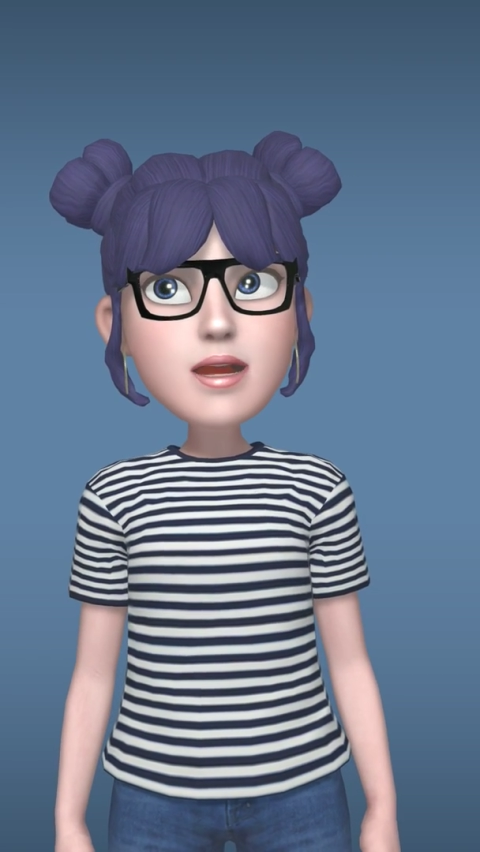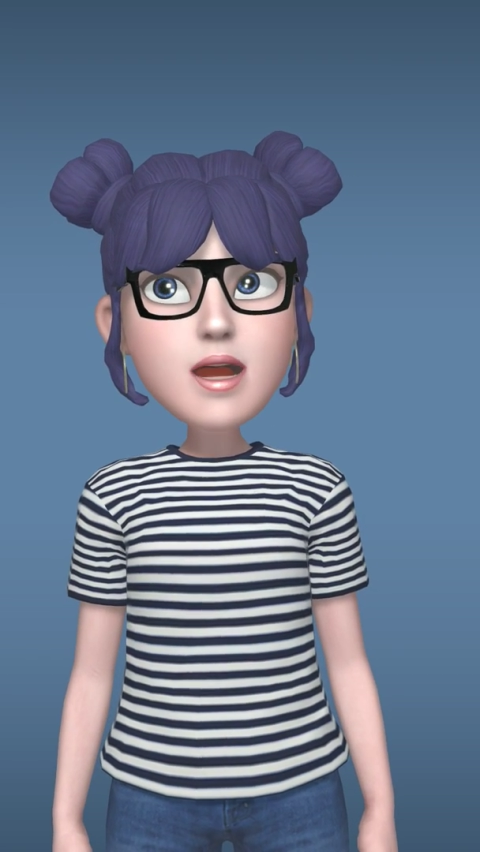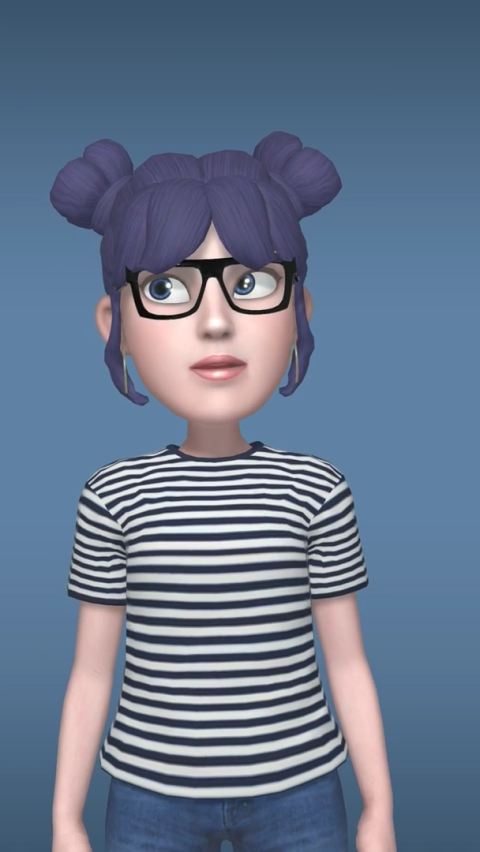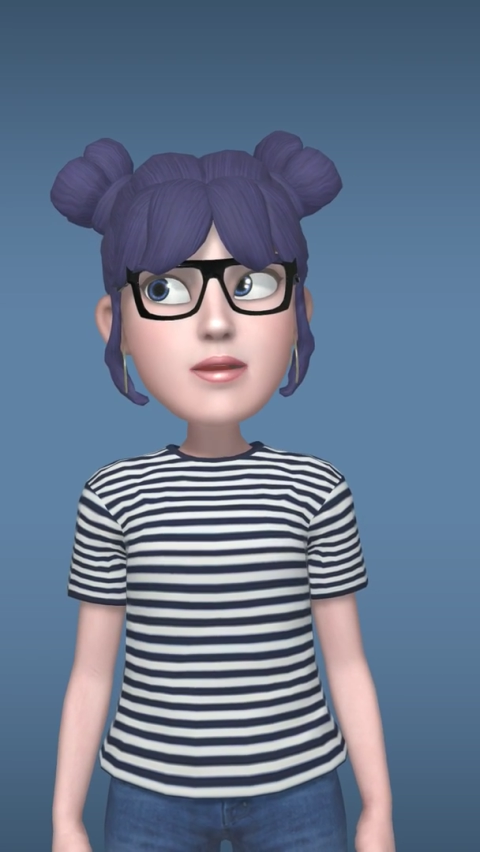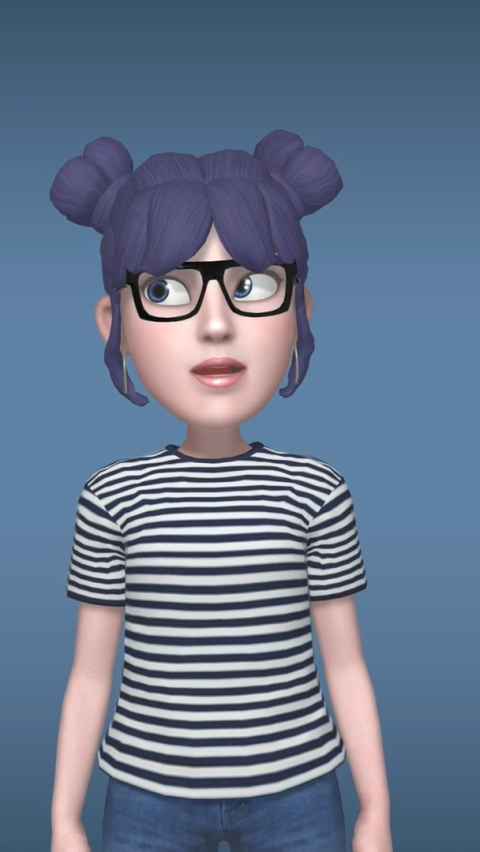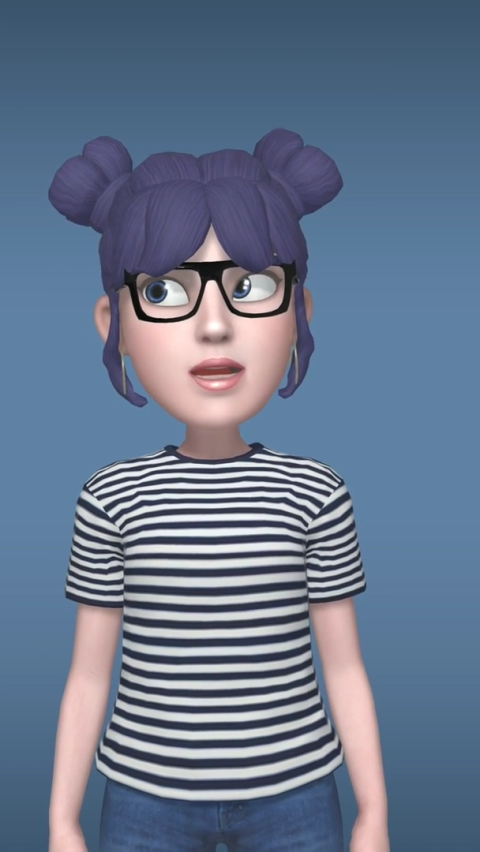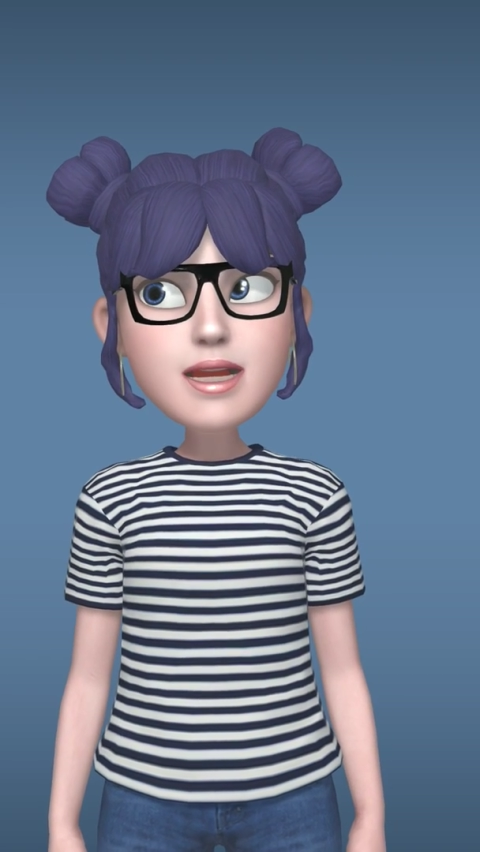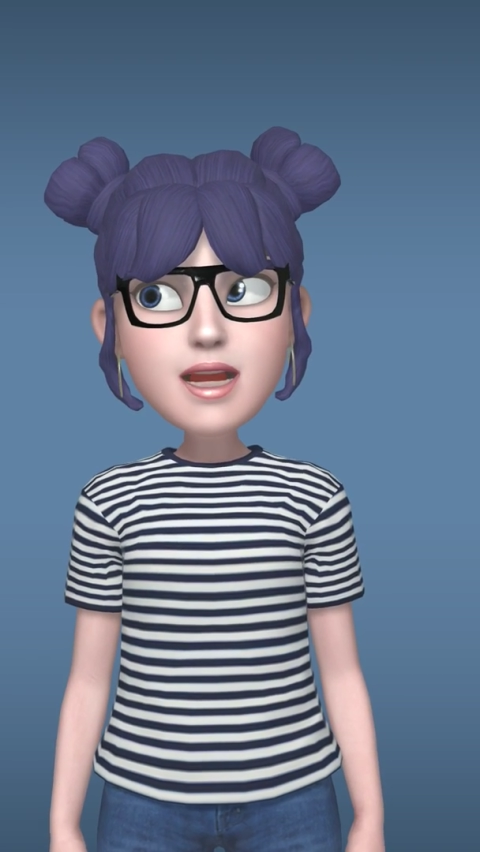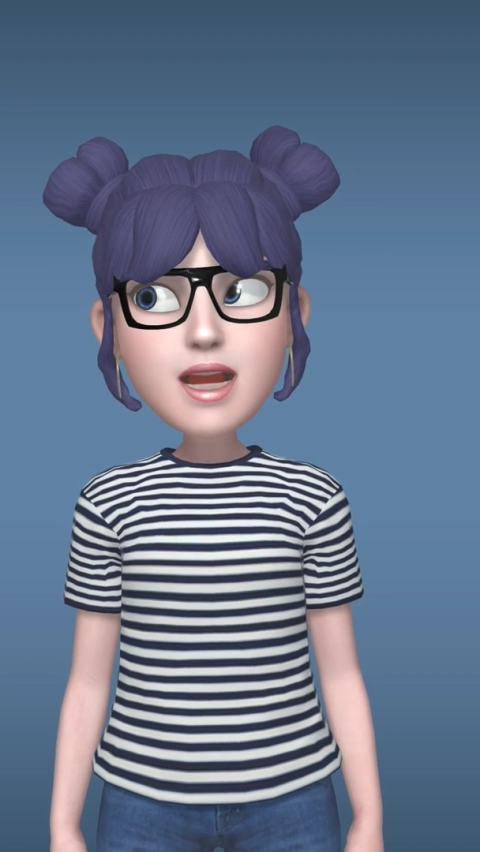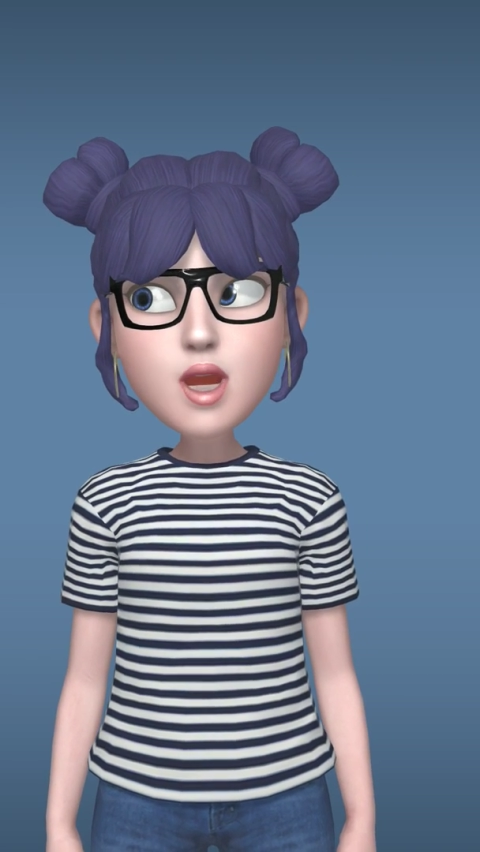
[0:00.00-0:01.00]

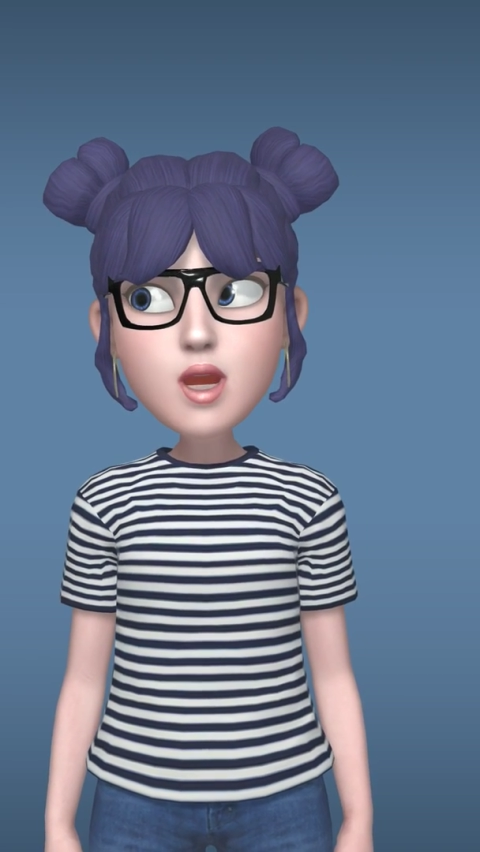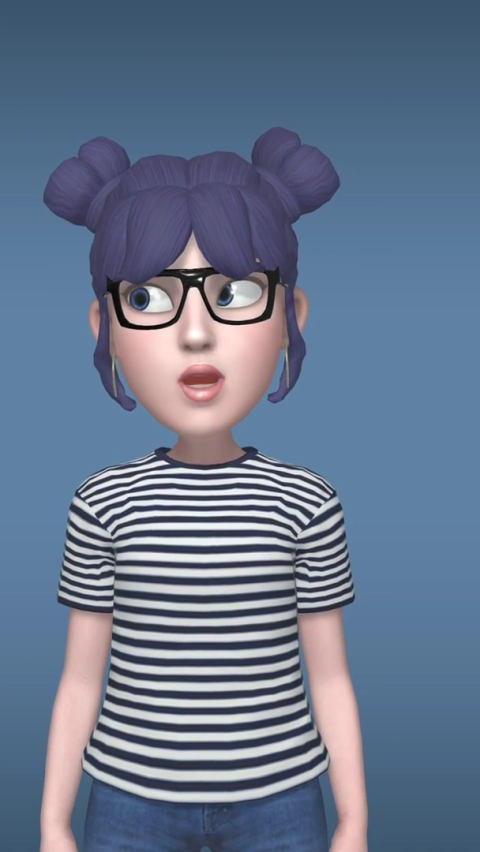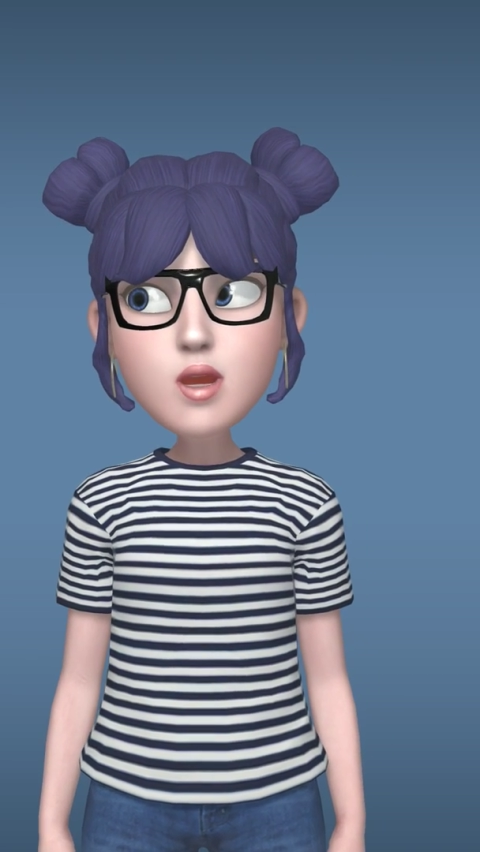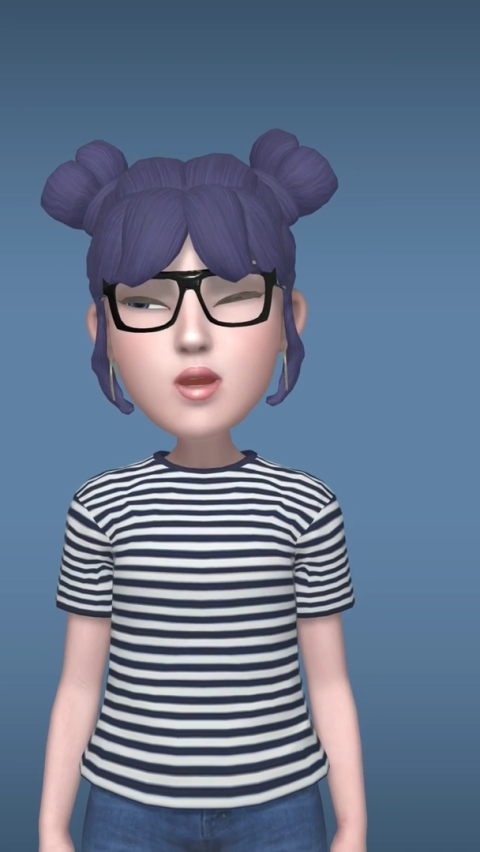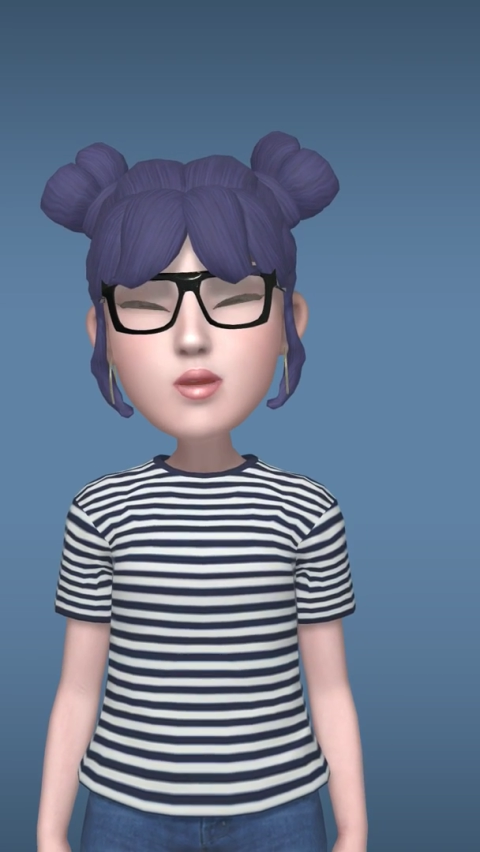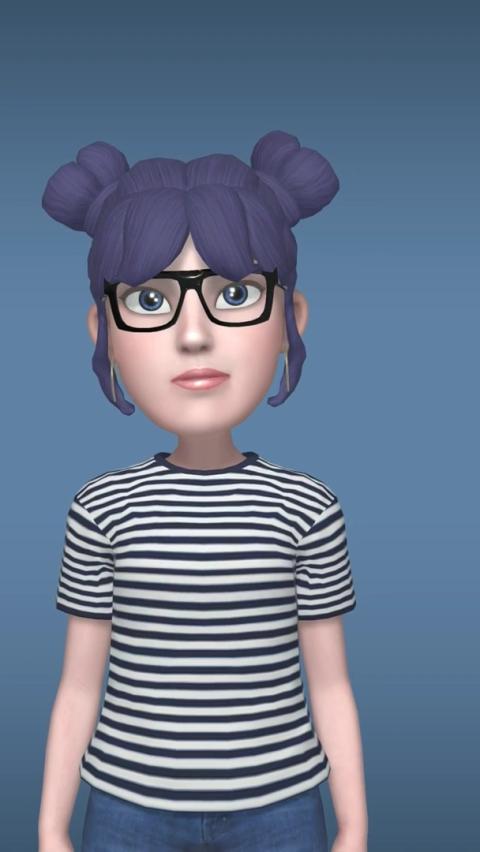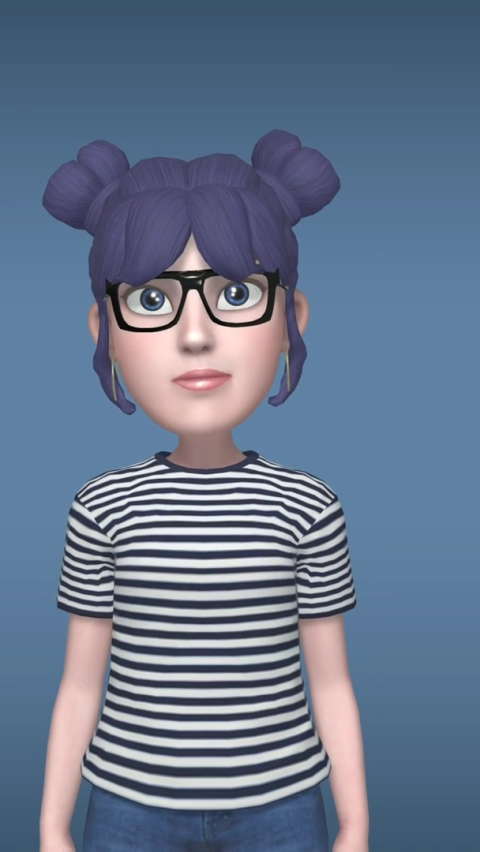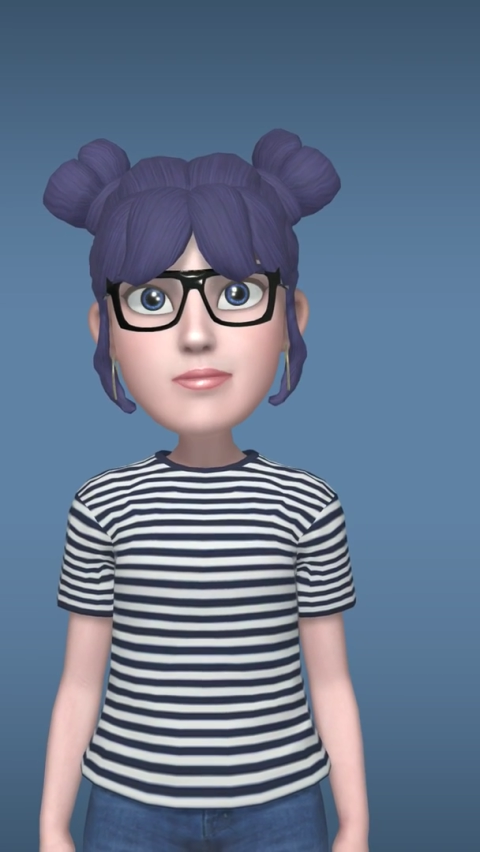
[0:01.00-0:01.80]
experiencing hard